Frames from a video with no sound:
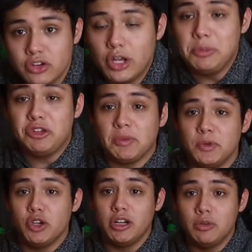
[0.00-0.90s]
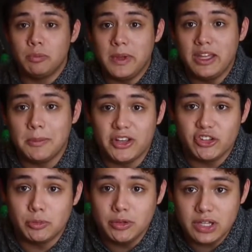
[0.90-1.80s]
done me some good making my
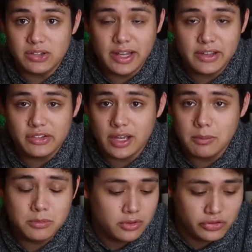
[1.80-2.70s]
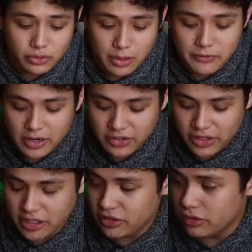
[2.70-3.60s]
smoothies last time, so I'm very
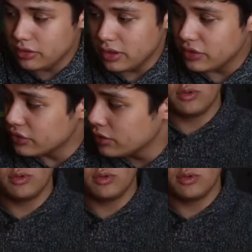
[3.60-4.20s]
excited to do this.